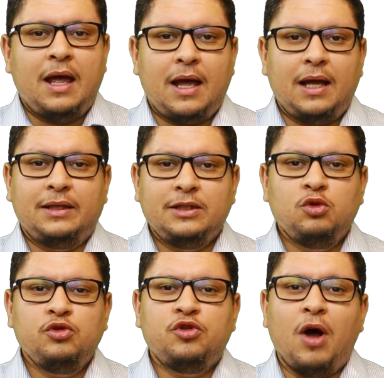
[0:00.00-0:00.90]
and
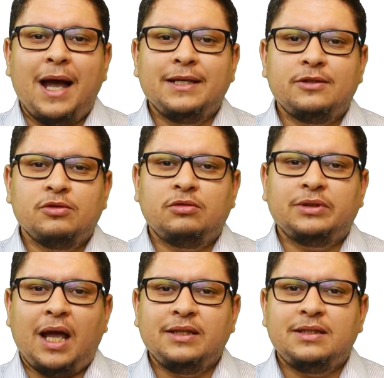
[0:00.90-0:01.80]
use the ISO
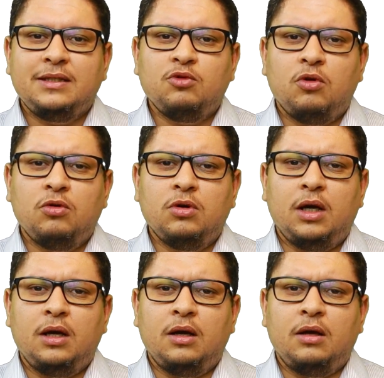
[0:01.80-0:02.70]

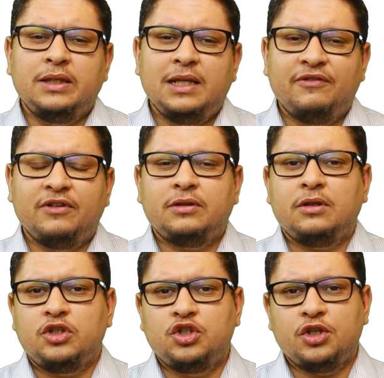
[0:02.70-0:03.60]

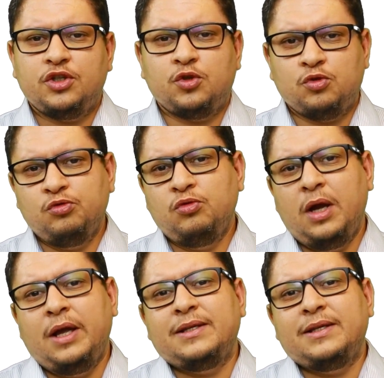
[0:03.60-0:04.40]
19011 just to